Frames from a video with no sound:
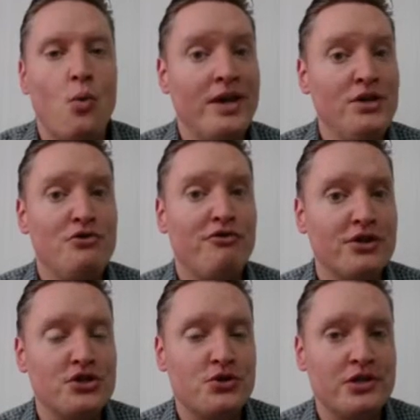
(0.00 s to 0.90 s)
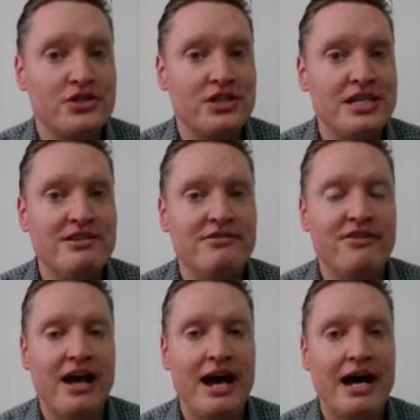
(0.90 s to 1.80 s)
When you first
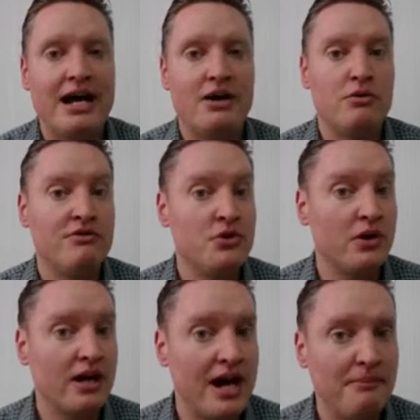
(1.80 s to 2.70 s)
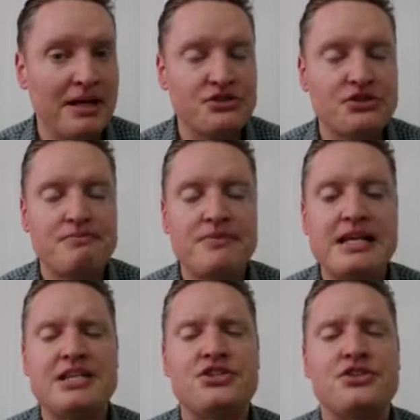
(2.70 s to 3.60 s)
receive reviewer comments,
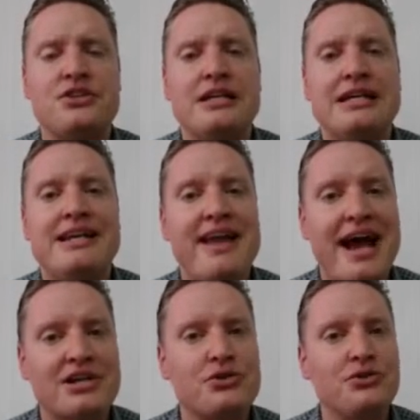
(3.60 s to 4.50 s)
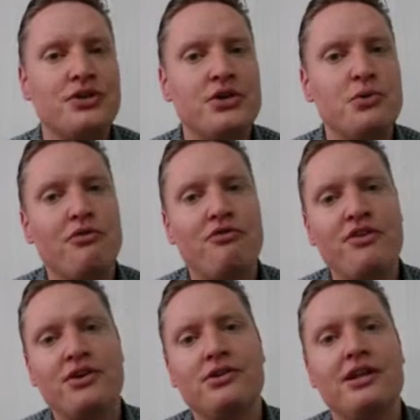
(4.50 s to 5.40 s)
it's natural that you will
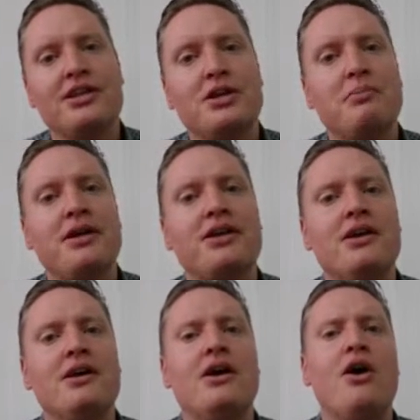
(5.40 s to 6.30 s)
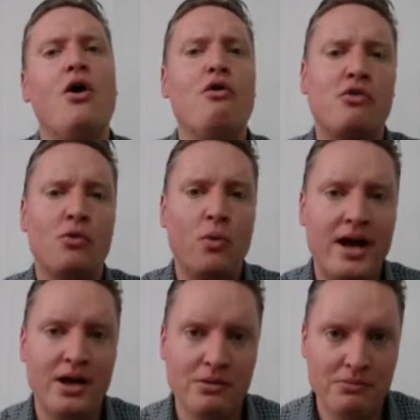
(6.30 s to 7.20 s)
feel a little bit
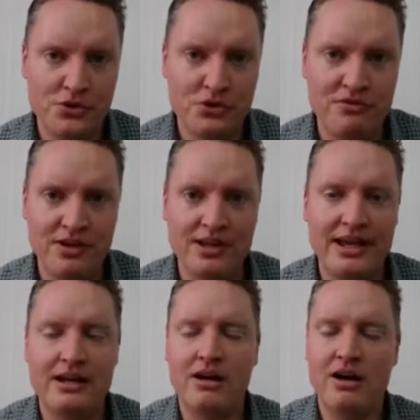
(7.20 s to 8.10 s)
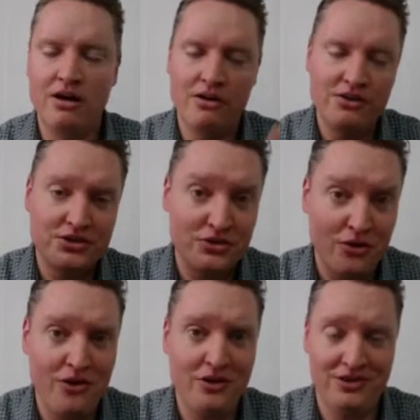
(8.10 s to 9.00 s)
overwhelmed. You feel like, oh,
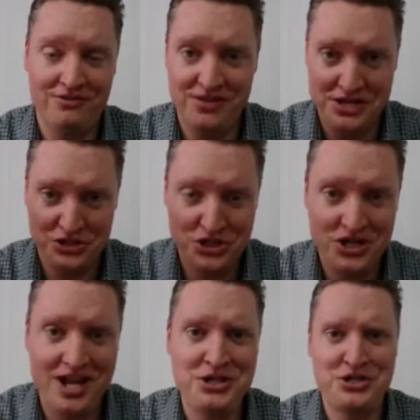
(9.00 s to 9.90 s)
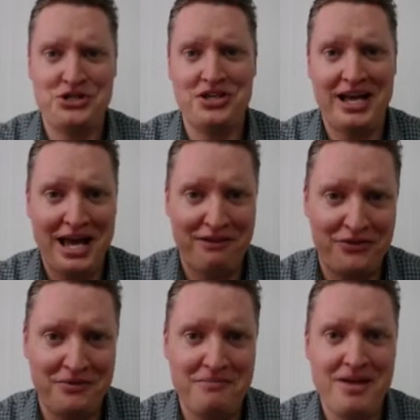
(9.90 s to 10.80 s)
all of these changes I
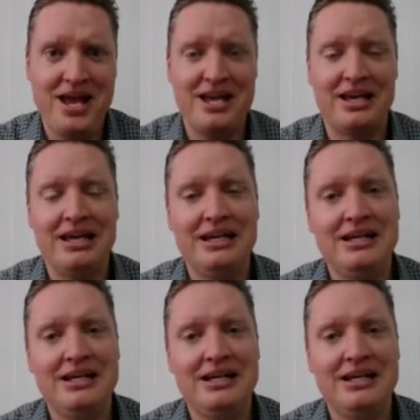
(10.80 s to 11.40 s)
have to make,